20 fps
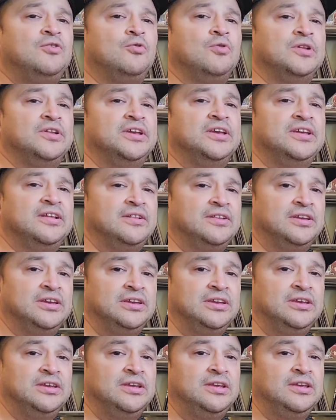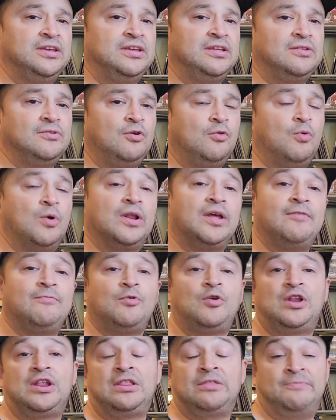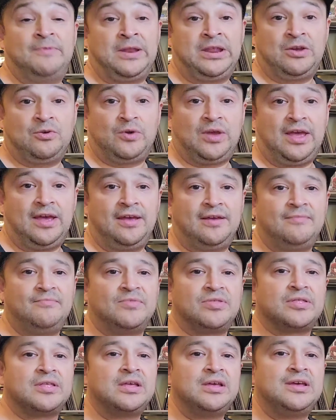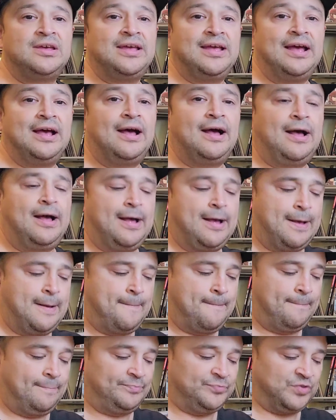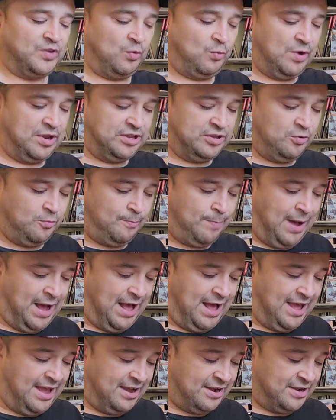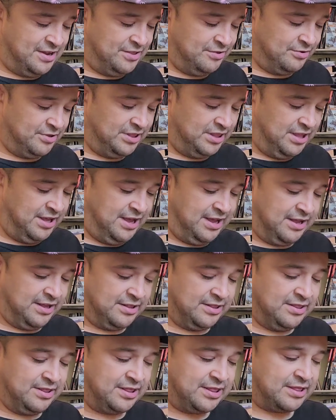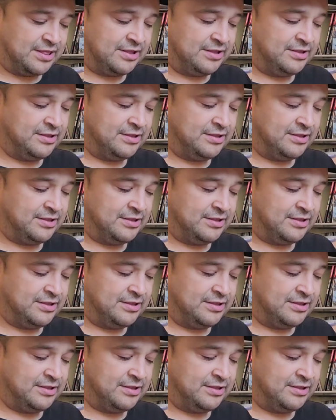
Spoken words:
or D&D or whatever it is, video games, when you buy other things,